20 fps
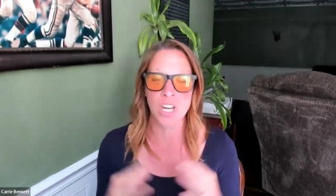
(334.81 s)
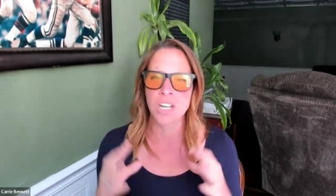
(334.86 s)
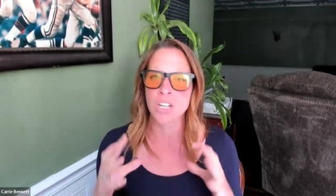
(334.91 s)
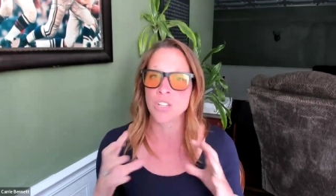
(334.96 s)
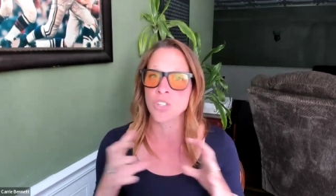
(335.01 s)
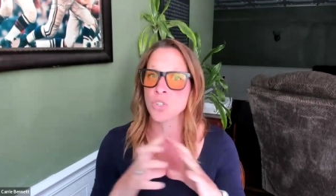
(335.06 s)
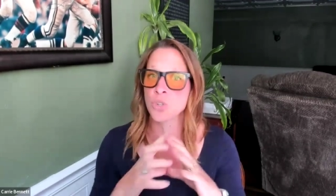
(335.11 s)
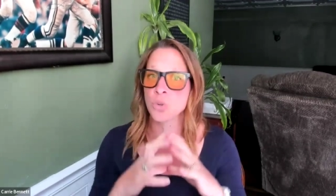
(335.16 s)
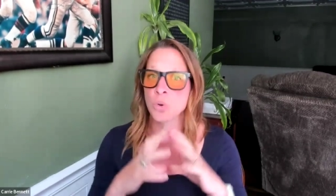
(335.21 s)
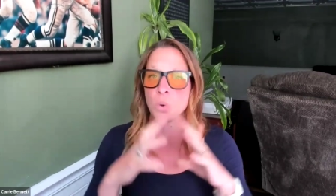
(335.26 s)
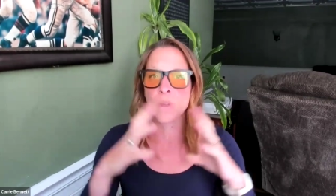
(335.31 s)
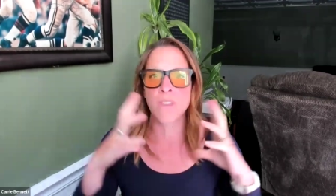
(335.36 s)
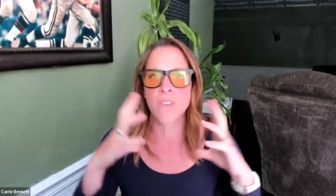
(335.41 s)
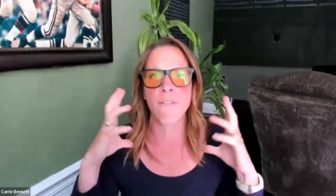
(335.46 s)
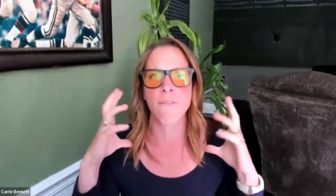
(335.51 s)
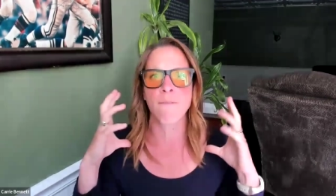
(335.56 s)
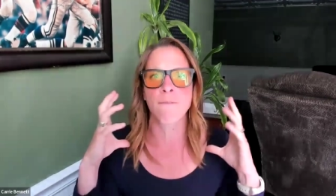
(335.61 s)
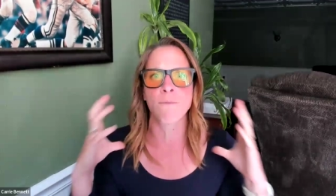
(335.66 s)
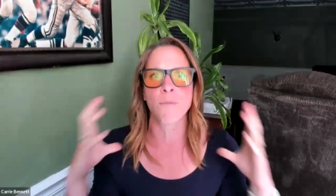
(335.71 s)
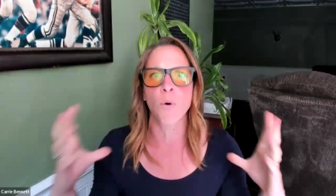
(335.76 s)
And it's truly
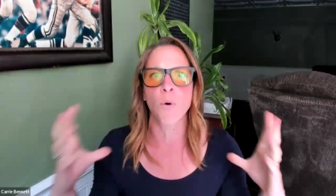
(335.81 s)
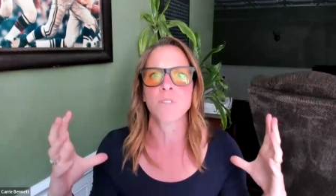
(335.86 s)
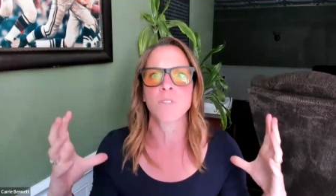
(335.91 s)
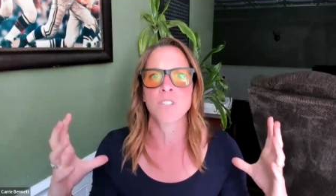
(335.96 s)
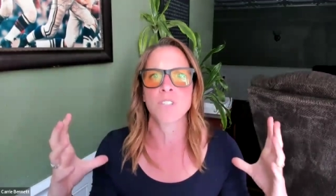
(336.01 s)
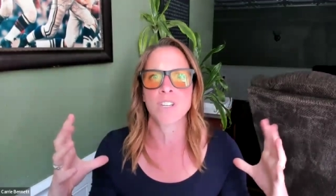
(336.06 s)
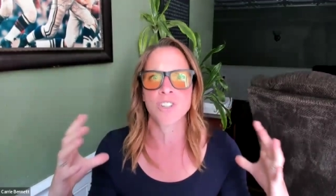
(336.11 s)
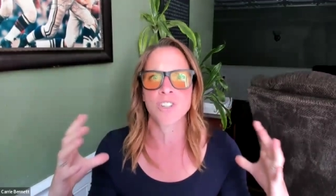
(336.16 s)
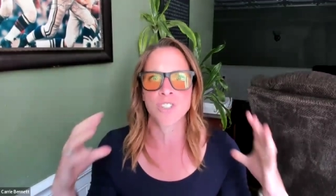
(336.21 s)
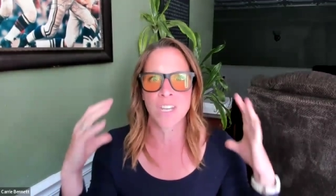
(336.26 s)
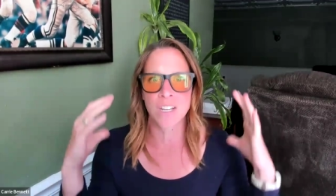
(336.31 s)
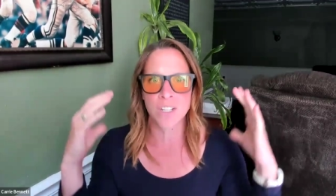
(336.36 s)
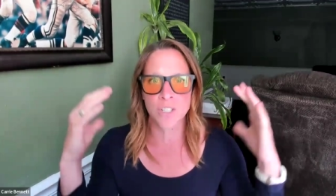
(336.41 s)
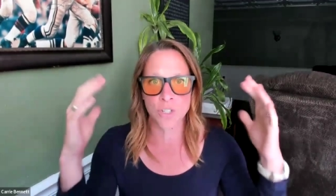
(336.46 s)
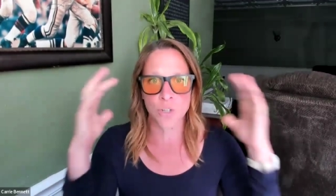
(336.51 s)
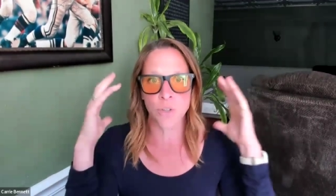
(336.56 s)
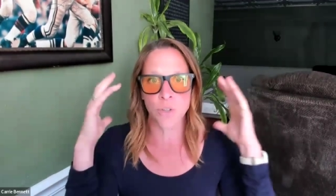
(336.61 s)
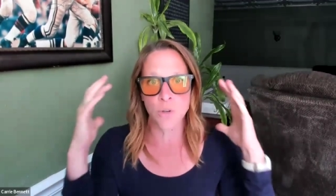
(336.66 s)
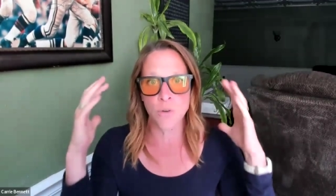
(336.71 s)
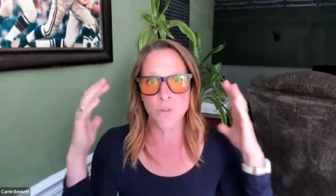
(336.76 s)
the voltage, the
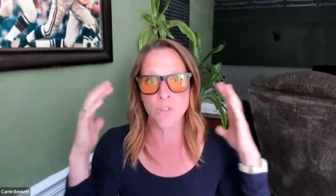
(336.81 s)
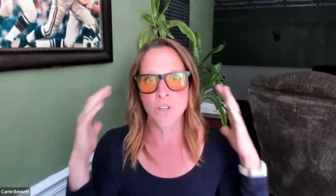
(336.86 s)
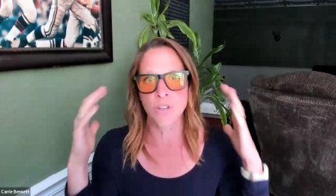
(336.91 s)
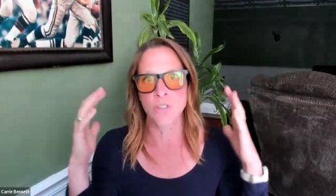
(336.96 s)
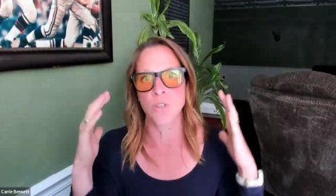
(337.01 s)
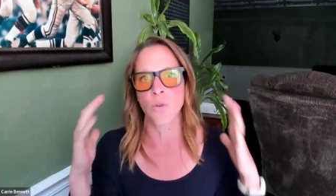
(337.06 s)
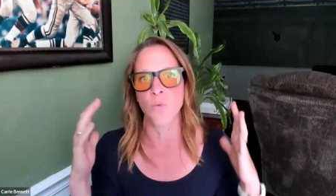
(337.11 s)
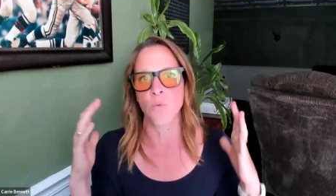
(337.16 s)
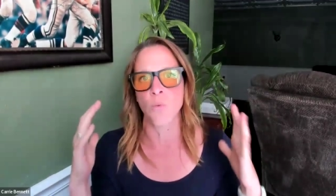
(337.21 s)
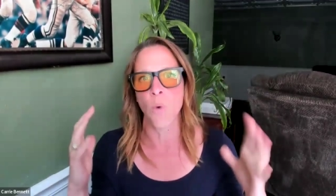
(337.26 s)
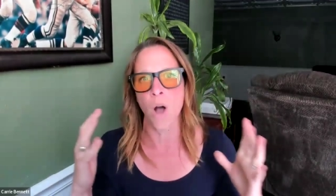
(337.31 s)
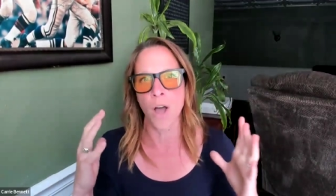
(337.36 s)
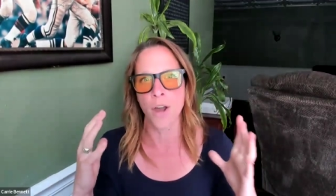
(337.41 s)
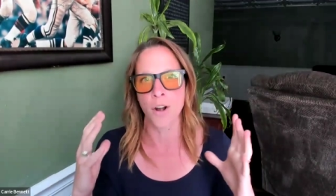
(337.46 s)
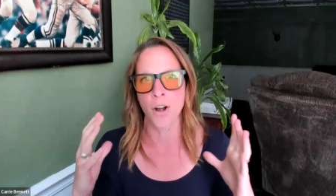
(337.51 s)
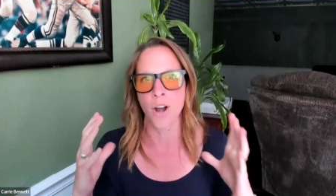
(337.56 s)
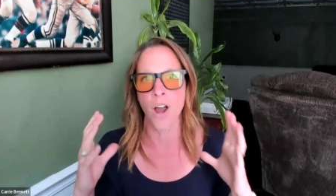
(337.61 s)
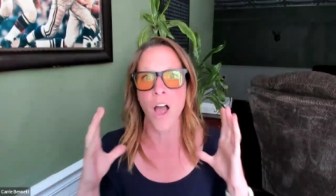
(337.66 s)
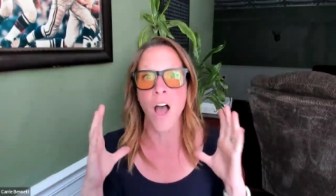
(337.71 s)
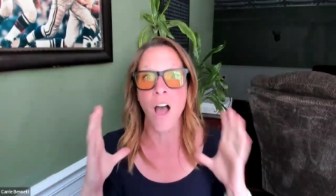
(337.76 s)
exclusion zone
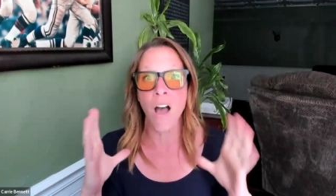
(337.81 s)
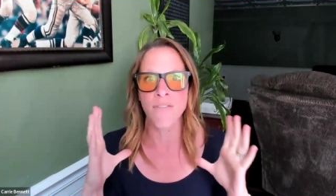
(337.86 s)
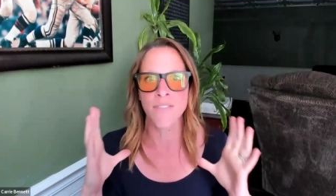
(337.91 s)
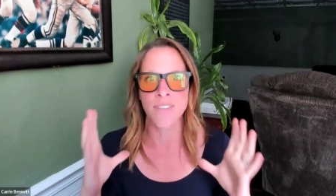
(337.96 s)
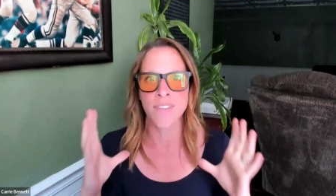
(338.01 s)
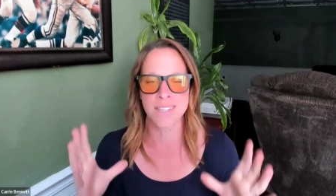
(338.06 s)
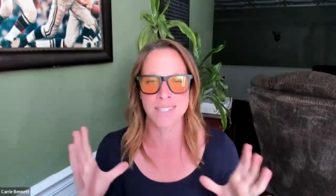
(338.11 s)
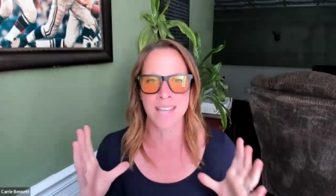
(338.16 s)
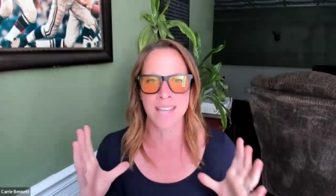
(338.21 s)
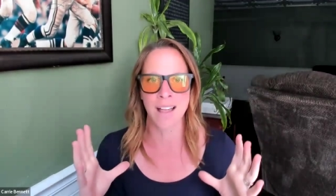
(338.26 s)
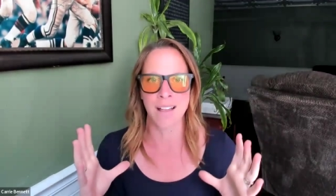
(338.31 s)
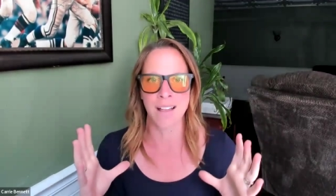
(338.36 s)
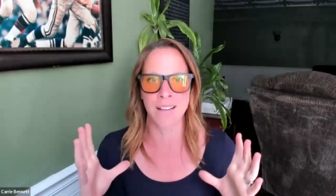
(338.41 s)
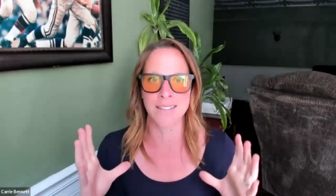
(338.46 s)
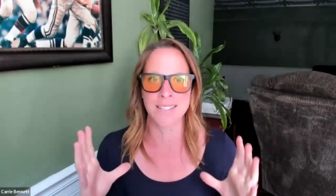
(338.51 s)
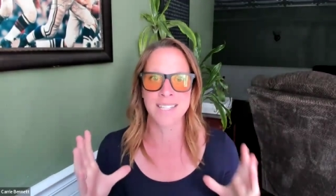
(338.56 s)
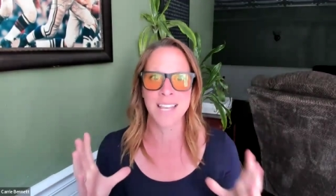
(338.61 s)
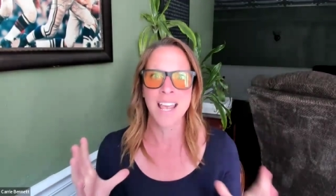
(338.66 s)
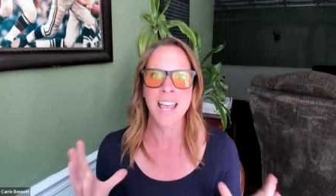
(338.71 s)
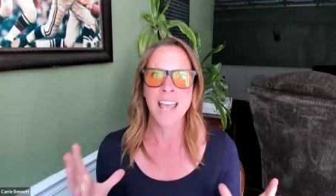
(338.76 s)
water of the
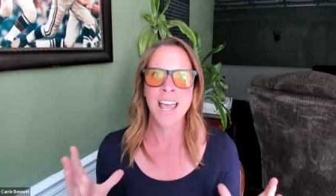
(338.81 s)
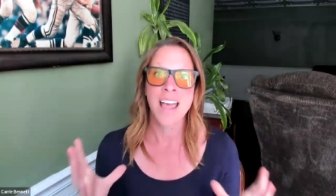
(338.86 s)
cells